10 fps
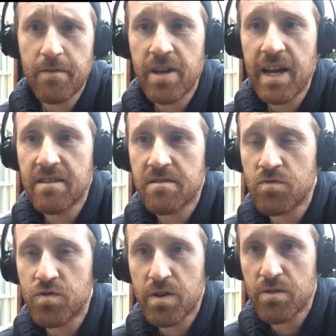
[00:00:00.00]
If you need
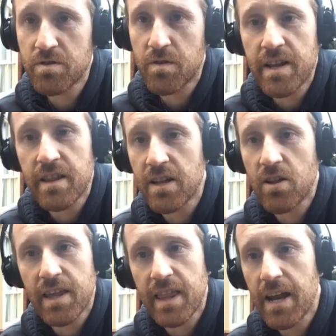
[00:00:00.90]
some drills or anything
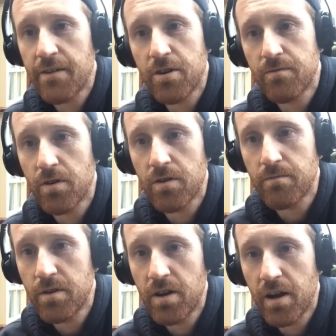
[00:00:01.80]
like that, or you've got,
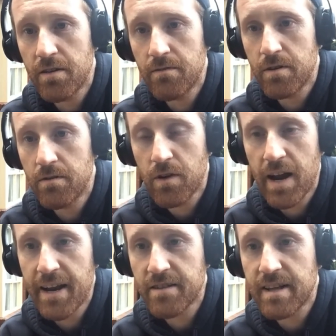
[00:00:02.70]
you know, you, you've
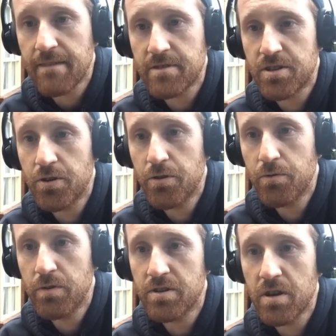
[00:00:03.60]
run out of stuff to
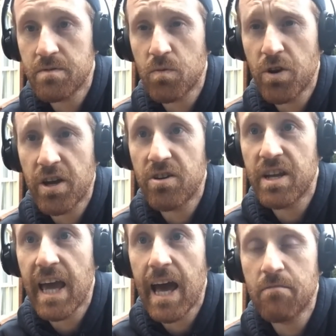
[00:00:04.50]
do in terms of working
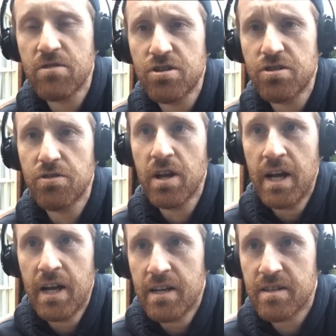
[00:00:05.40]
on your game, just shoot.
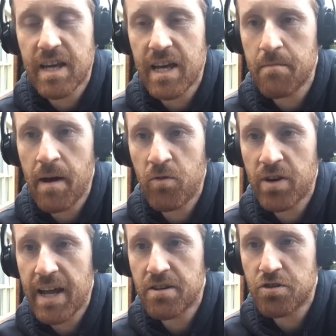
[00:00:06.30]
Just get your mum
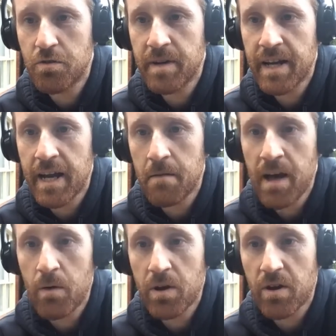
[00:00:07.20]
or dad to shoot me an
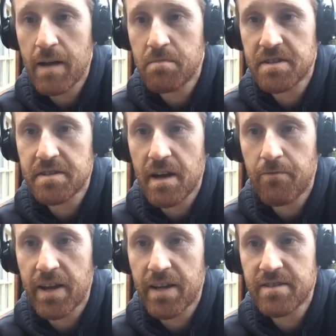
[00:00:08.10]
email. We've got heaps of
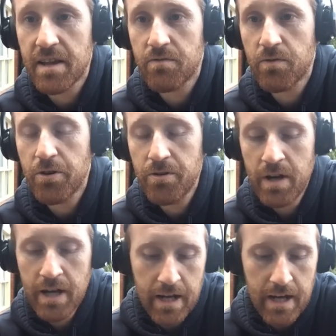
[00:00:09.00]
stuff we can send through.